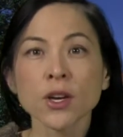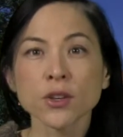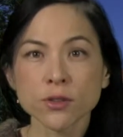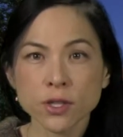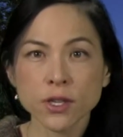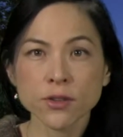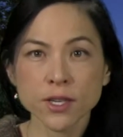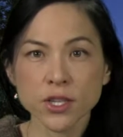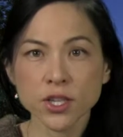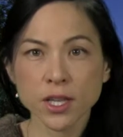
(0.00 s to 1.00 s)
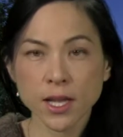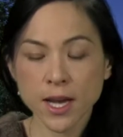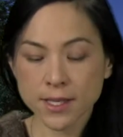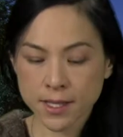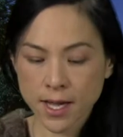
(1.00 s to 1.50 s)
Usually they're teaching the
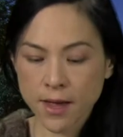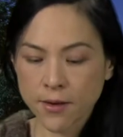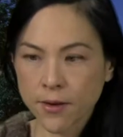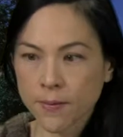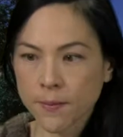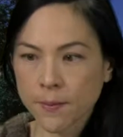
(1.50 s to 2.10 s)
class together.